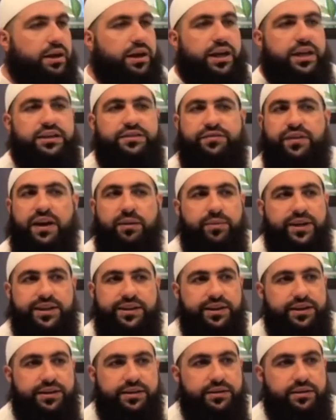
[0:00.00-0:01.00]
His family
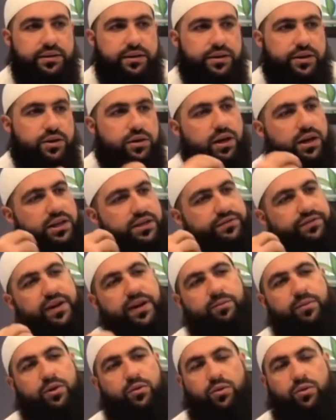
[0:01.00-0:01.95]
didn't, his family